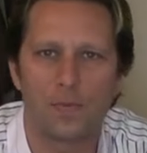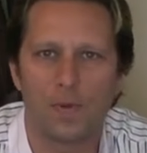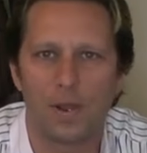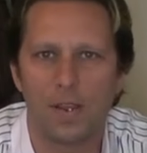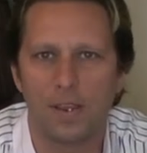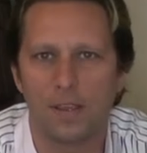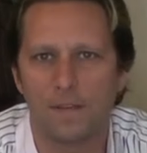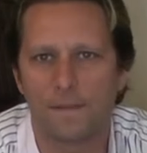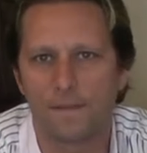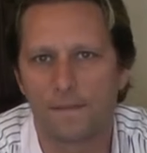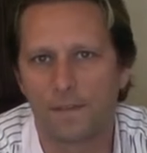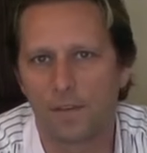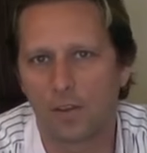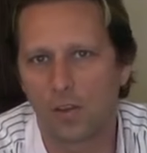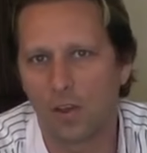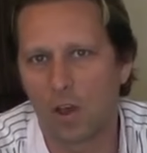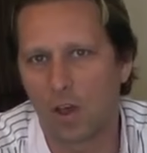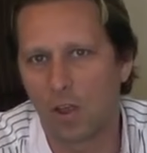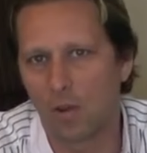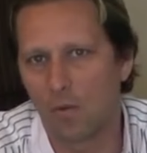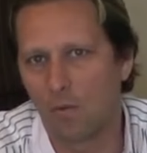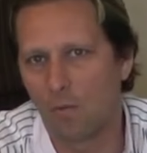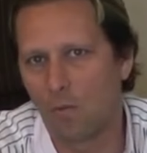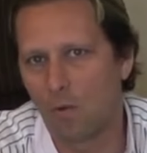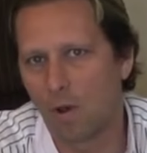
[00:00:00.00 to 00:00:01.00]
when you've
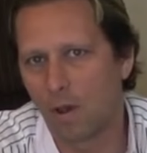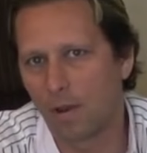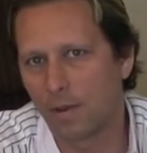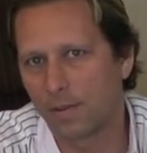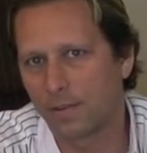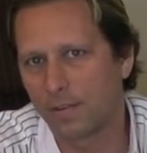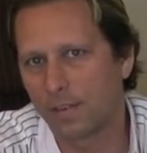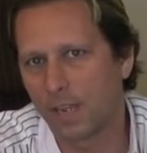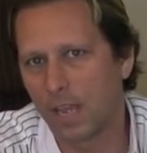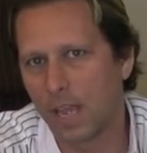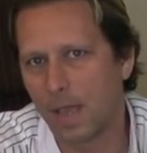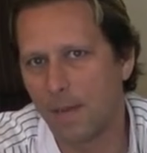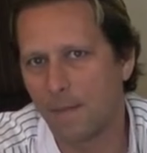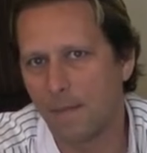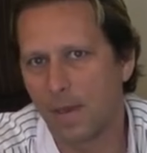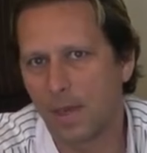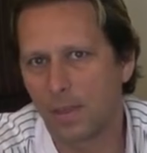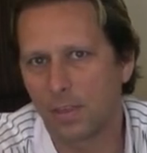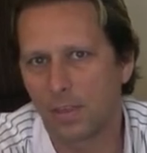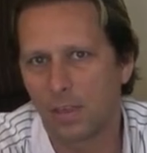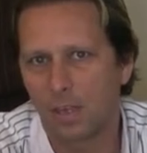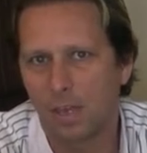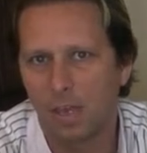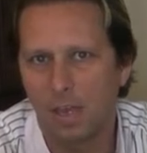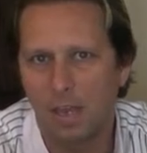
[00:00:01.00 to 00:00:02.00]
forgotten one tape
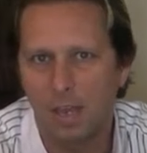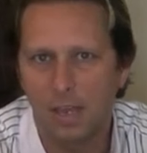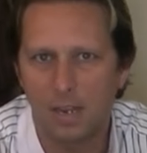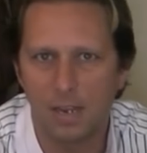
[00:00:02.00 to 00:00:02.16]
measure